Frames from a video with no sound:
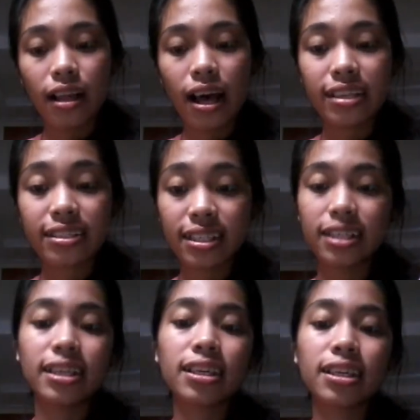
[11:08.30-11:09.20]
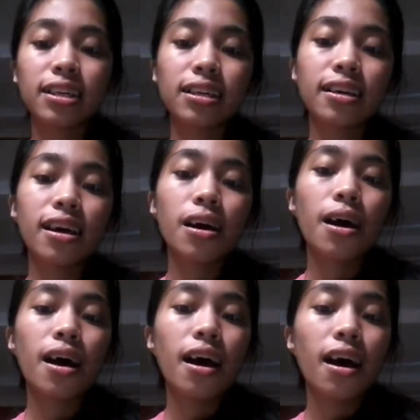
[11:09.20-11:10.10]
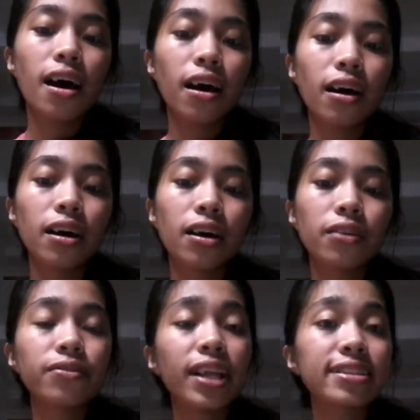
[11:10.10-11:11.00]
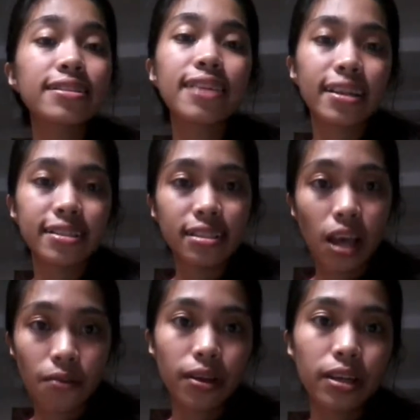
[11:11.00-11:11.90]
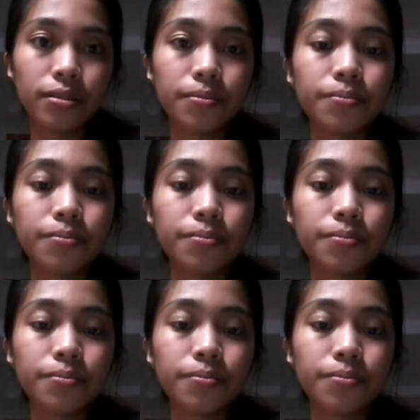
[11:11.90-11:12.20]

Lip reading: acidic of less than 7.